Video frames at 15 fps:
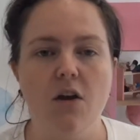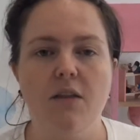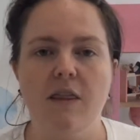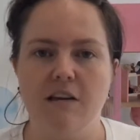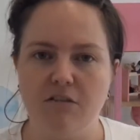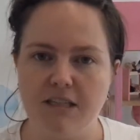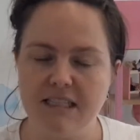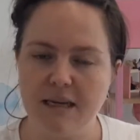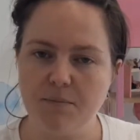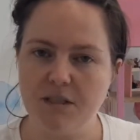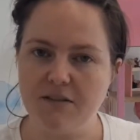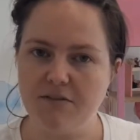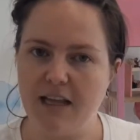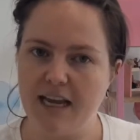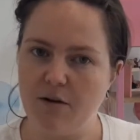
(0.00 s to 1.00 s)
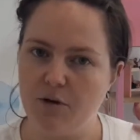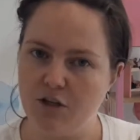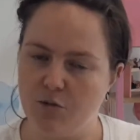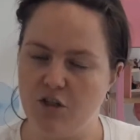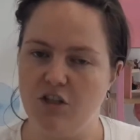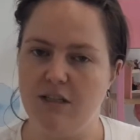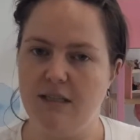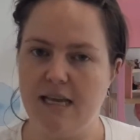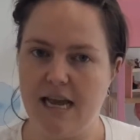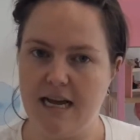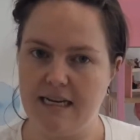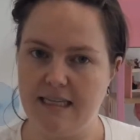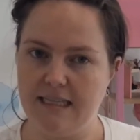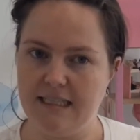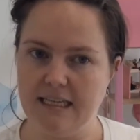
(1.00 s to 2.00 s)
Their receptive language, which is their
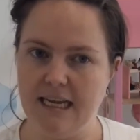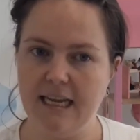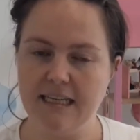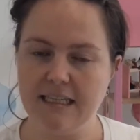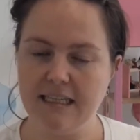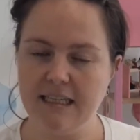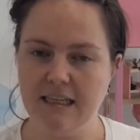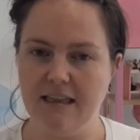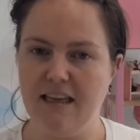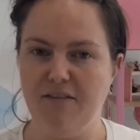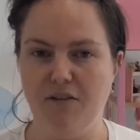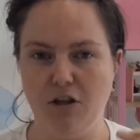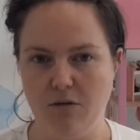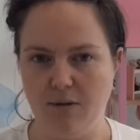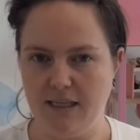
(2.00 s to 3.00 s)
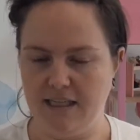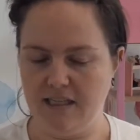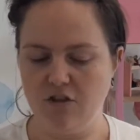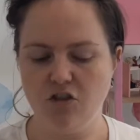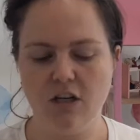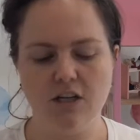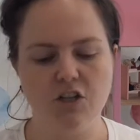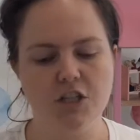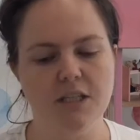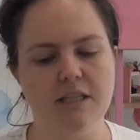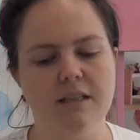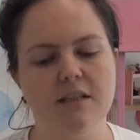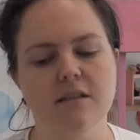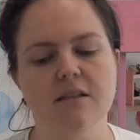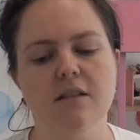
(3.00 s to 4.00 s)
understanding and they're following
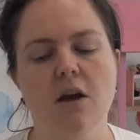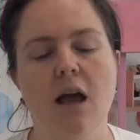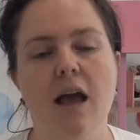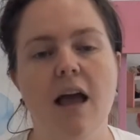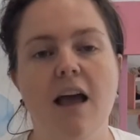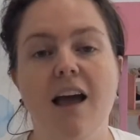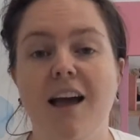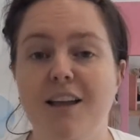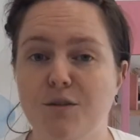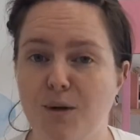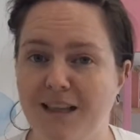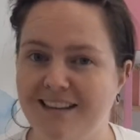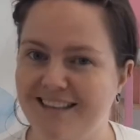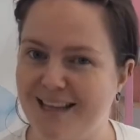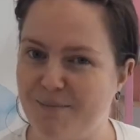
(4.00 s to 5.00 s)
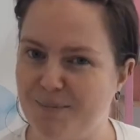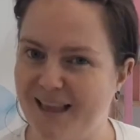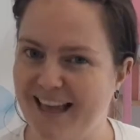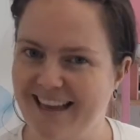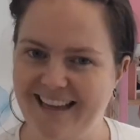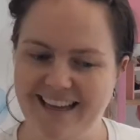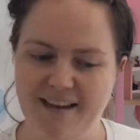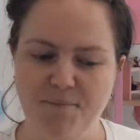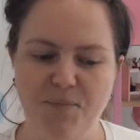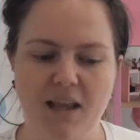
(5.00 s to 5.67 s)
instructions, as well as their play.